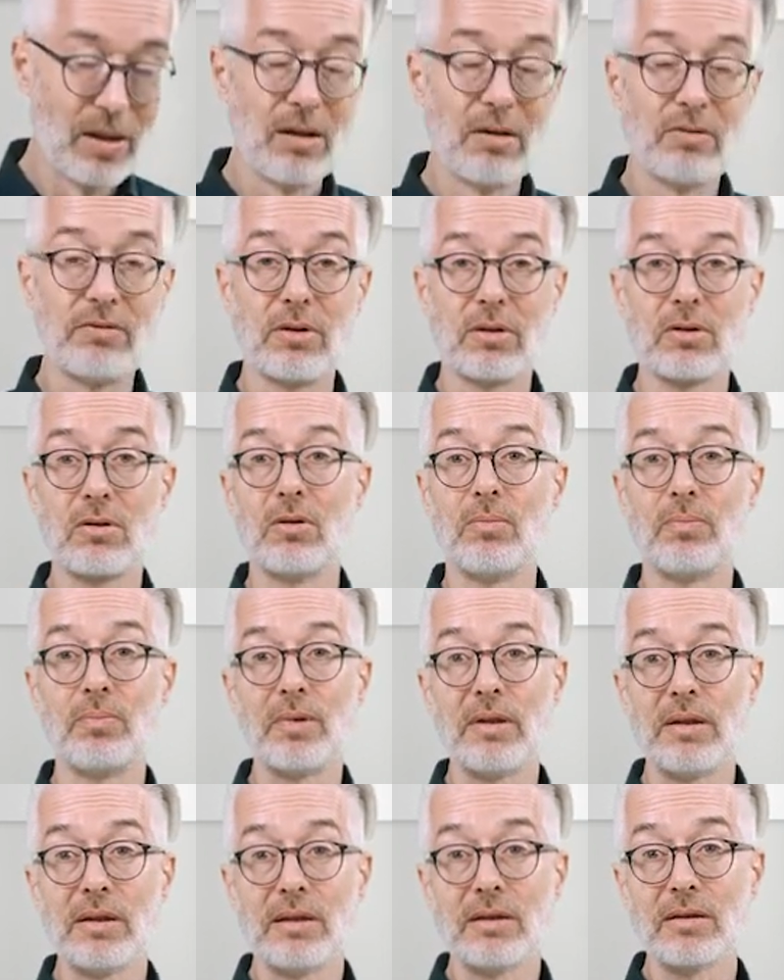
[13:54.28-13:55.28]
for
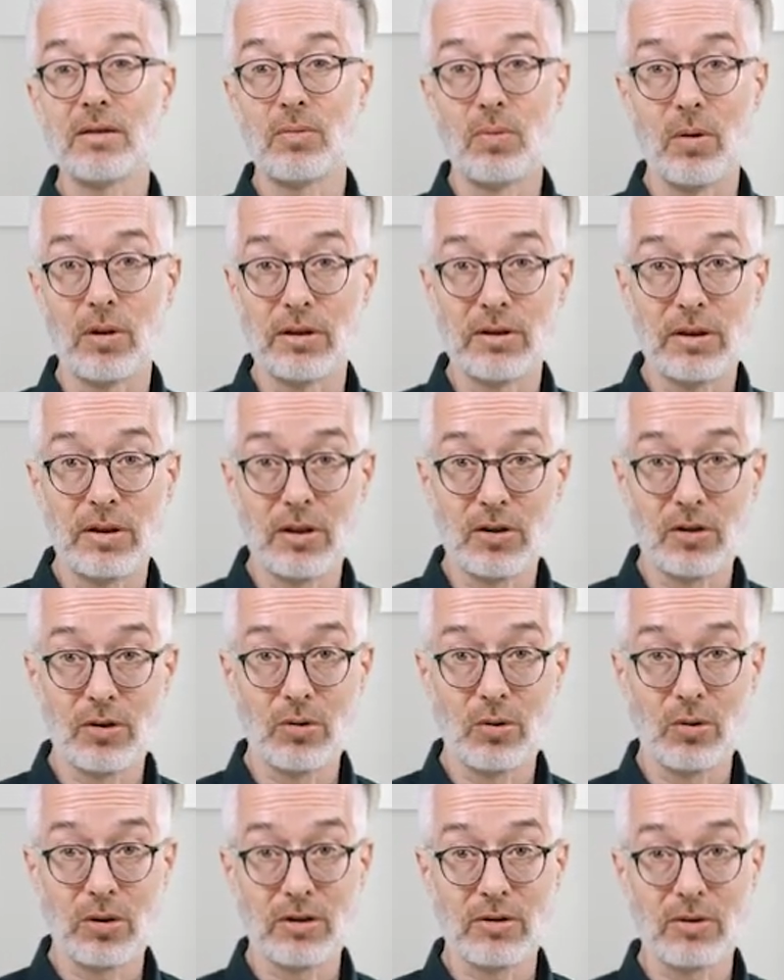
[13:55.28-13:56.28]
complete quality
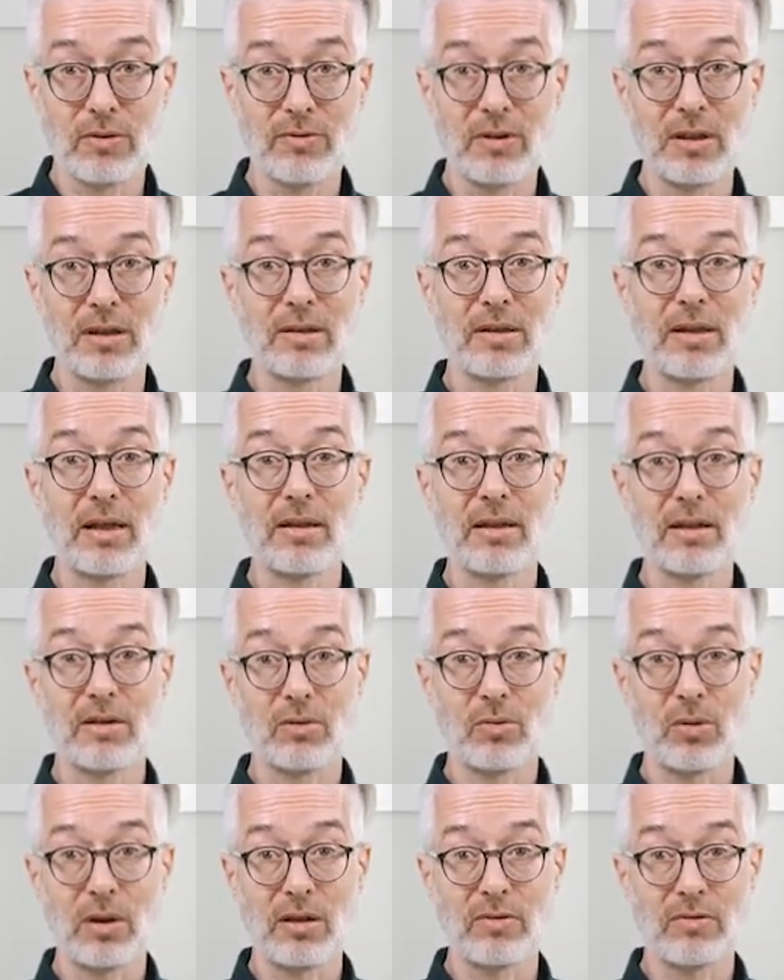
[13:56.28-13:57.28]
assurance of the entire
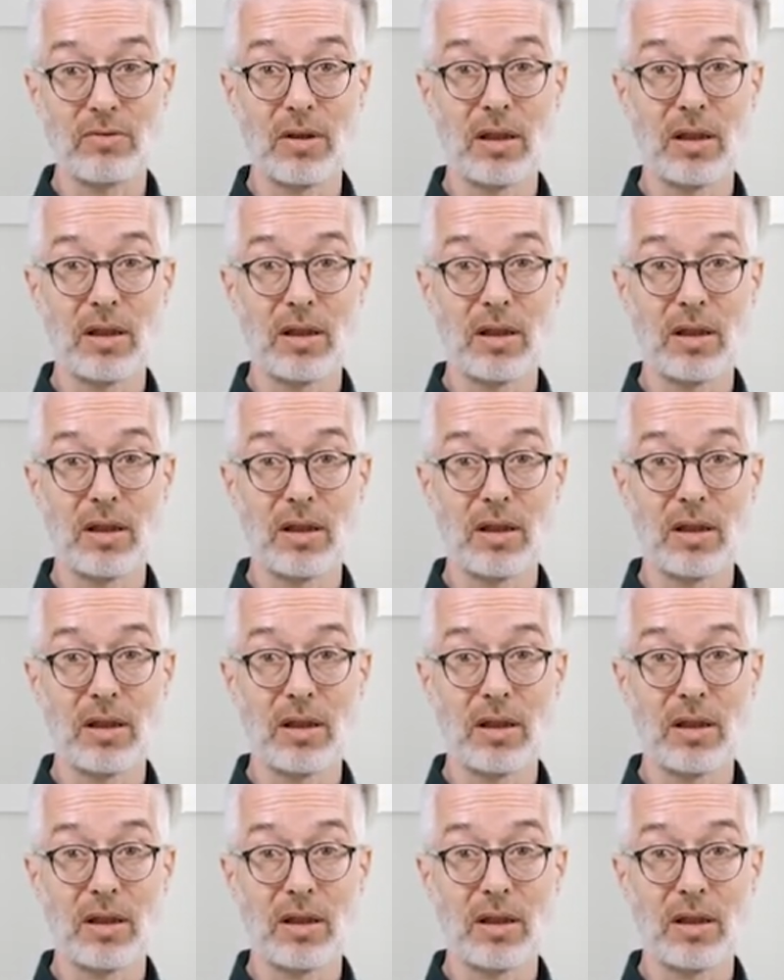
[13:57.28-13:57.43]
graph,